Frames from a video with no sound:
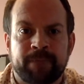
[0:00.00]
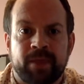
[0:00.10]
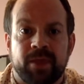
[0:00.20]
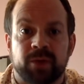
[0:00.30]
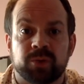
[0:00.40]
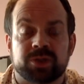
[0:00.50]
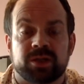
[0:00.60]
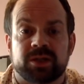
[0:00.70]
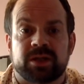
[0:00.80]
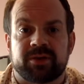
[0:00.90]
Then also you
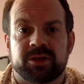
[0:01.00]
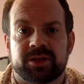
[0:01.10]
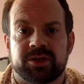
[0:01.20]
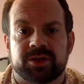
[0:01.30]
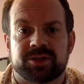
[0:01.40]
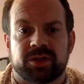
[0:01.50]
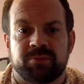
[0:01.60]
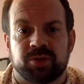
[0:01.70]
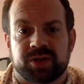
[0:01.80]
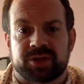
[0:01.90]
need to have a contingency.
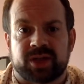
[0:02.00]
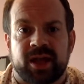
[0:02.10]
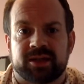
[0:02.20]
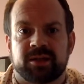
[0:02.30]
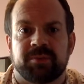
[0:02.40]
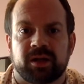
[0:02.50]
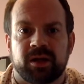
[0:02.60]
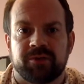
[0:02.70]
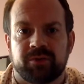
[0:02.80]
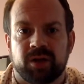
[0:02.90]
Projects can typically
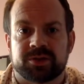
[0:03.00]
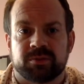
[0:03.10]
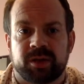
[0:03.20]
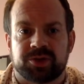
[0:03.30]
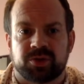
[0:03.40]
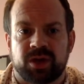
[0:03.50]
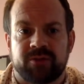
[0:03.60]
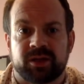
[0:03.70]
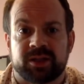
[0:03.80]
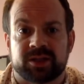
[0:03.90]
overrun, so make sure you have
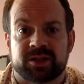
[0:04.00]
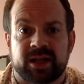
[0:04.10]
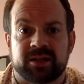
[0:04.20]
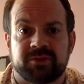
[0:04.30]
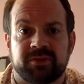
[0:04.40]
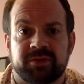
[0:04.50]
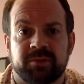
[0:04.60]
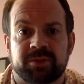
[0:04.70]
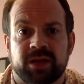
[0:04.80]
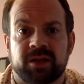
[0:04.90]
at least a 10 to
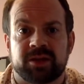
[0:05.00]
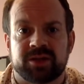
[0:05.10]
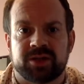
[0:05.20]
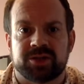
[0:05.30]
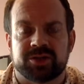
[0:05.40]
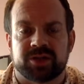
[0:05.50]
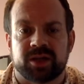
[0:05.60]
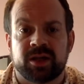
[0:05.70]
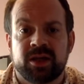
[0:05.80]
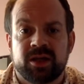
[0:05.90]
15%
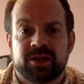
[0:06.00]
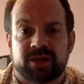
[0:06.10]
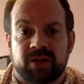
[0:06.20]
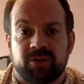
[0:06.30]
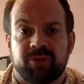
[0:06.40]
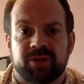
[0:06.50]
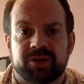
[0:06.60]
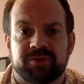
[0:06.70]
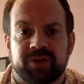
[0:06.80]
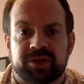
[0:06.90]
contingency to cover off
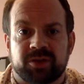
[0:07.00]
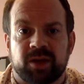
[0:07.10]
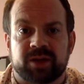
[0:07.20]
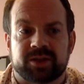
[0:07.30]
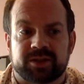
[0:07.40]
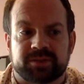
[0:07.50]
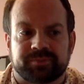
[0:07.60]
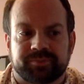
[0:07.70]
those eventualities.